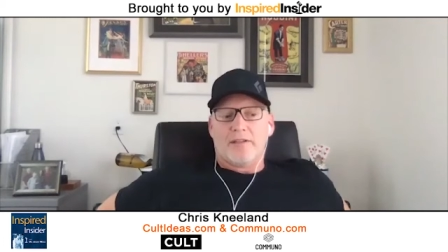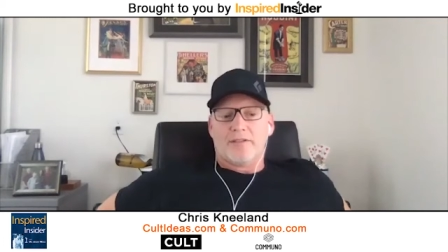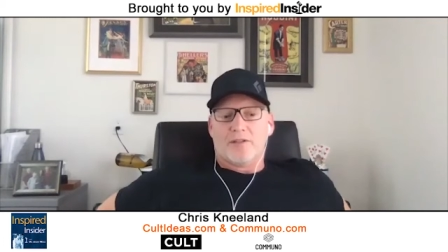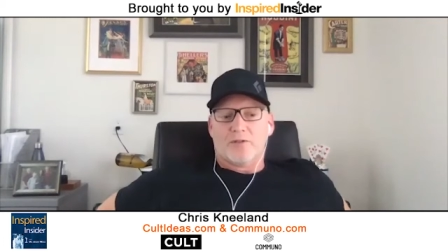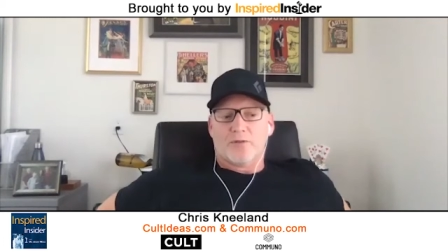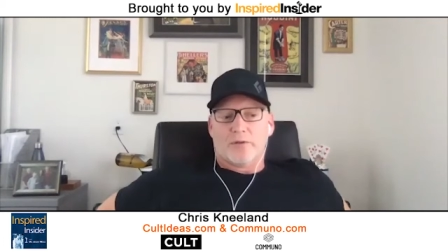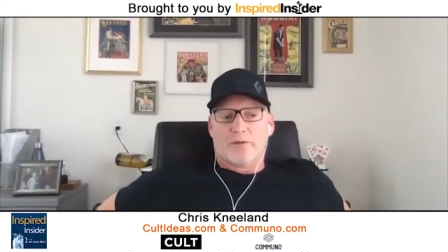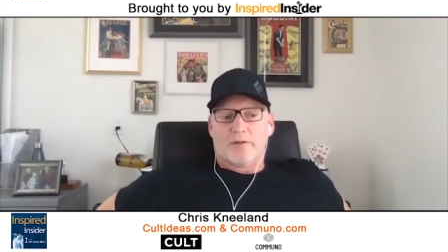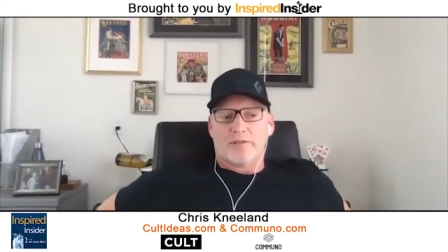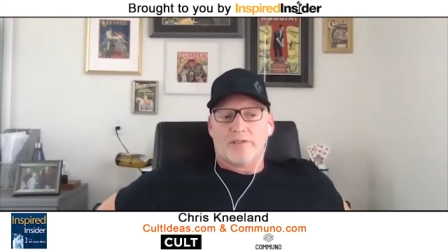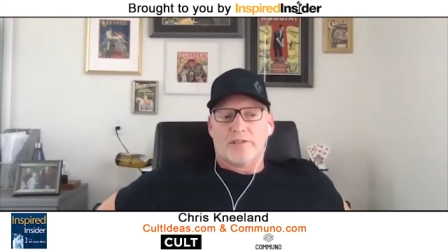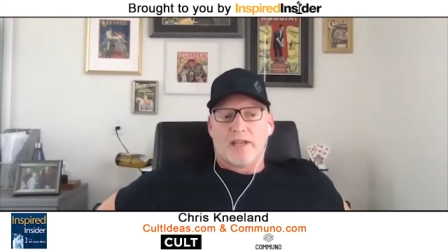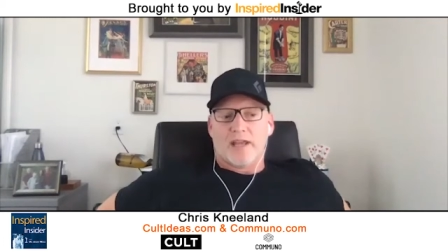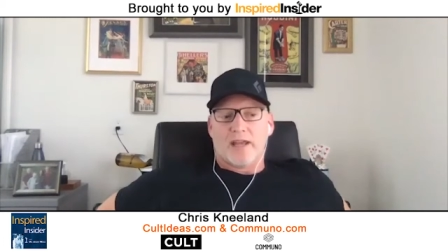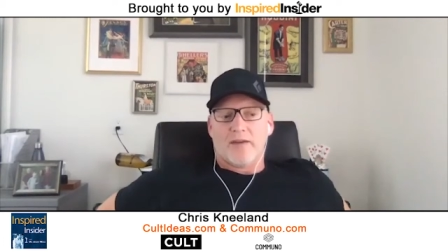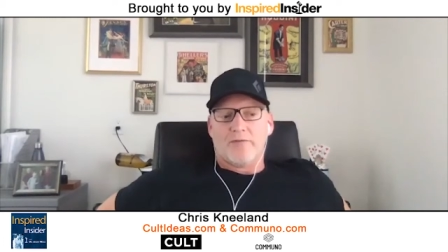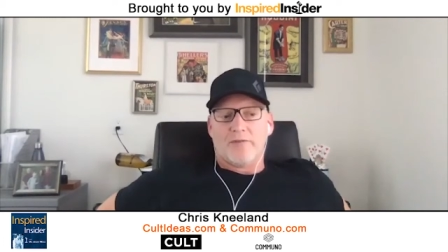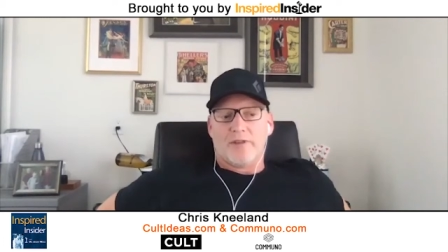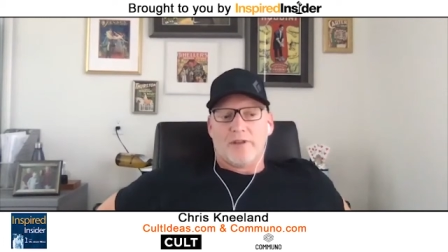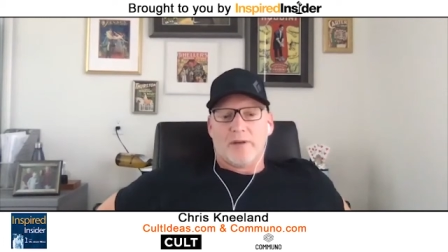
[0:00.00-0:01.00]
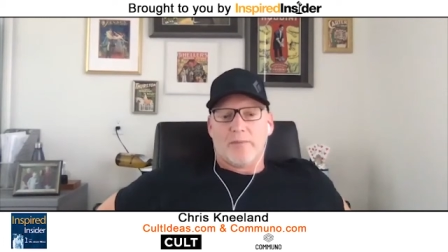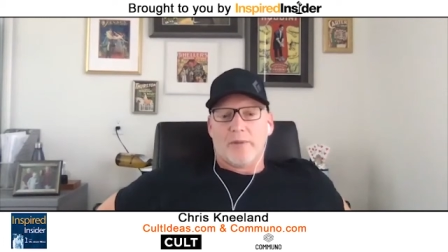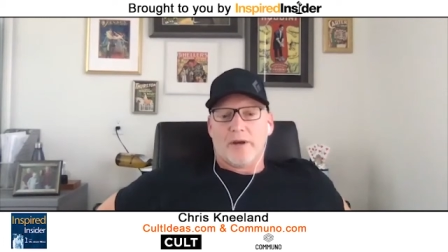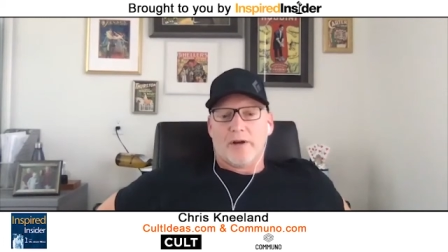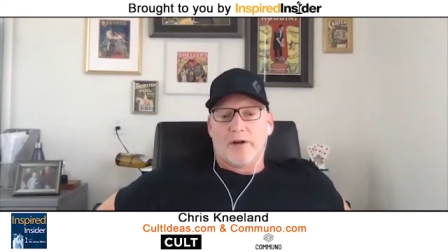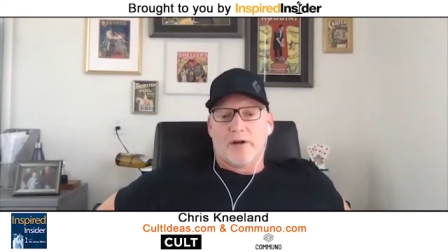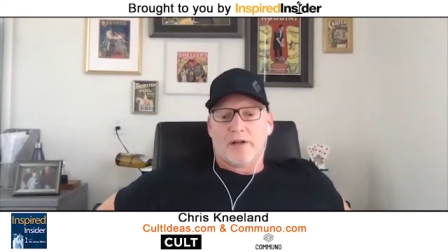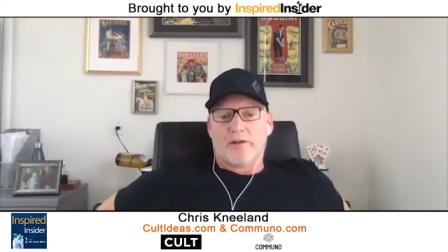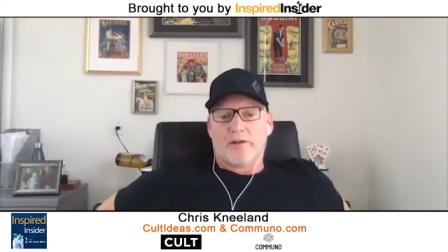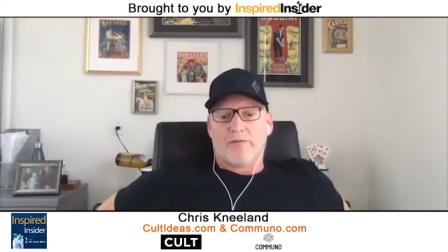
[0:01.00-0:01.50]
that sort of saved the
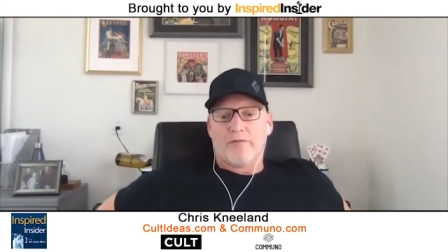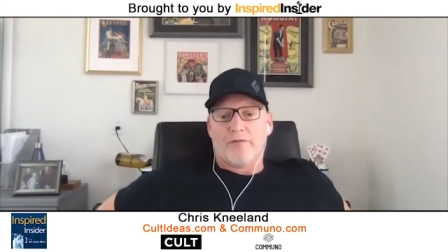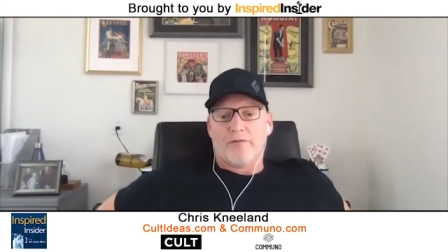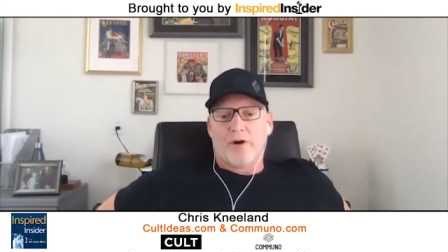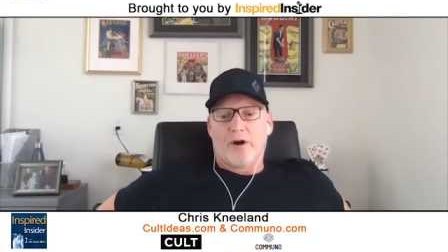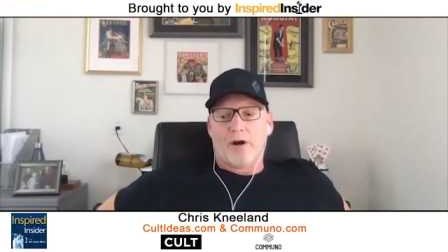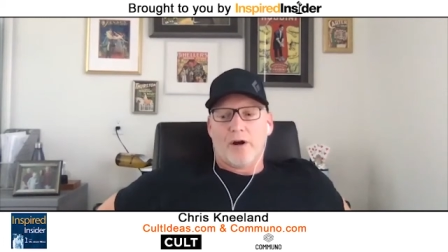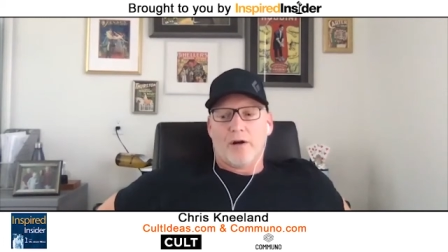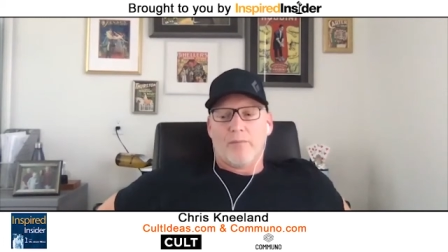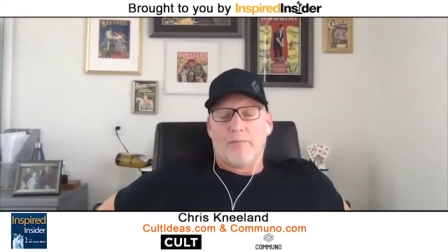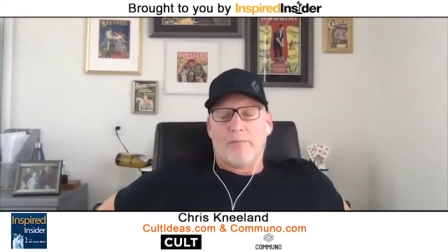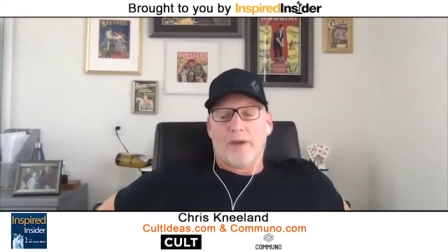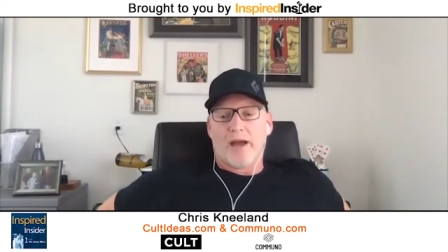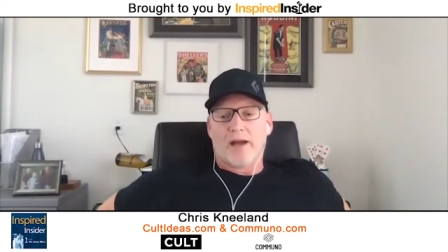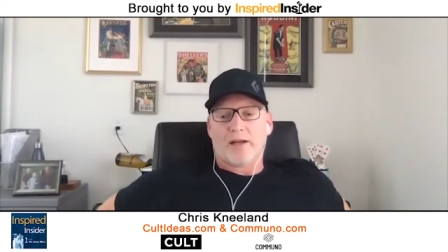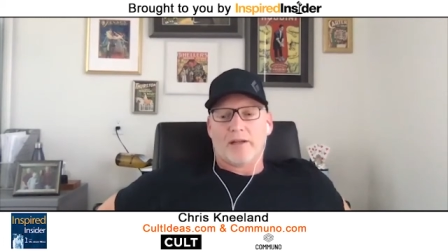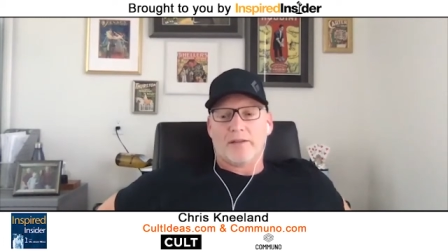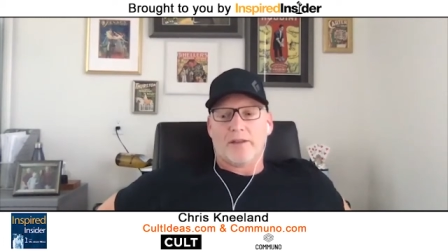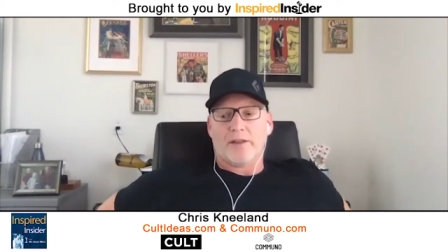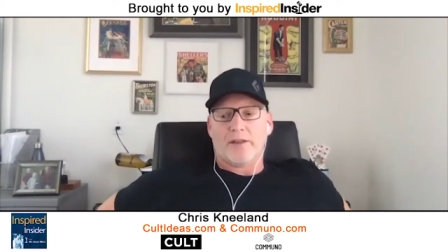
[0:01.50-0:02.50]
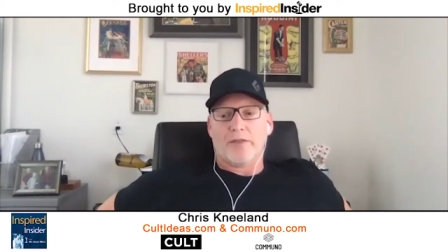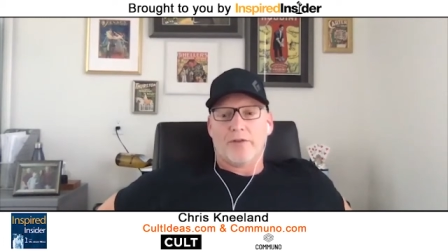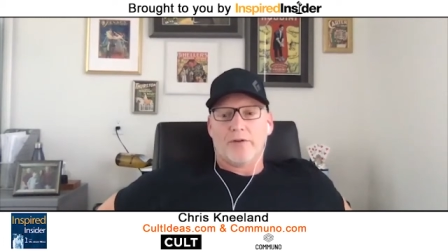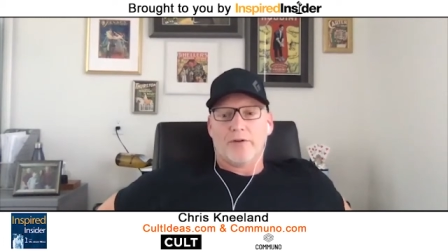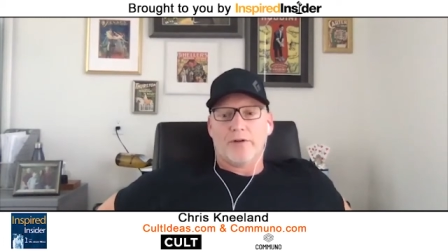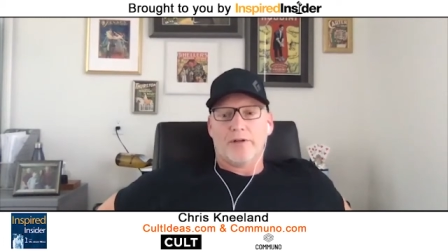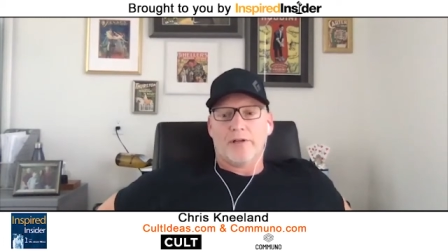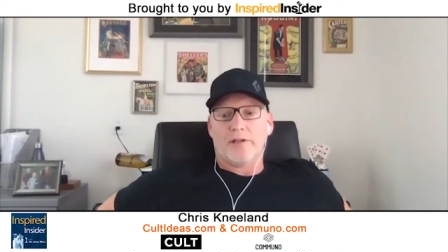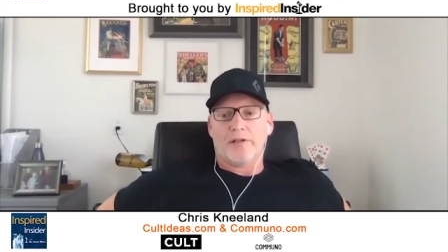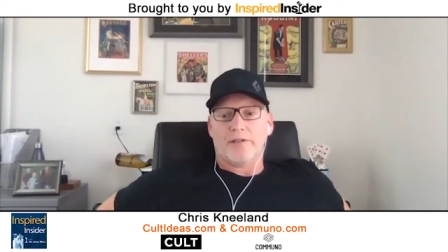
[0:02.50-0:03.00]
American farm back in the
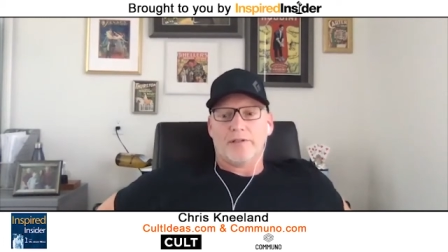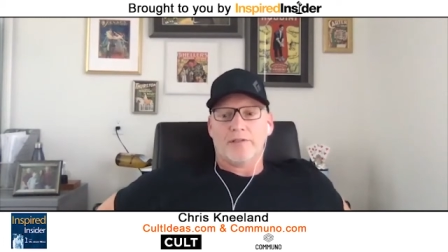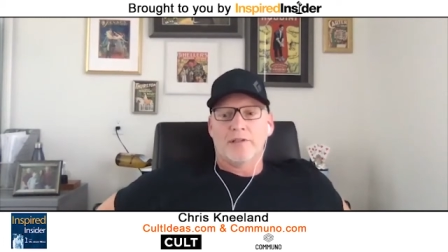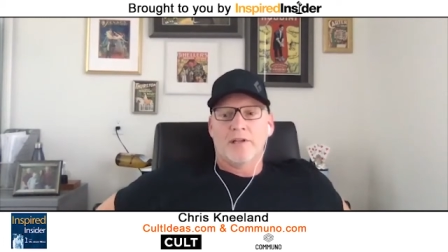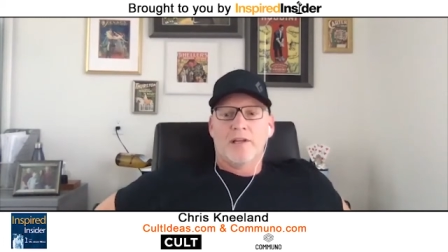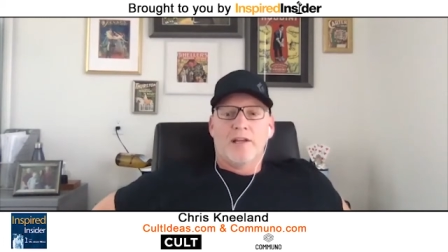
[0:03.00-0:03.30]
30s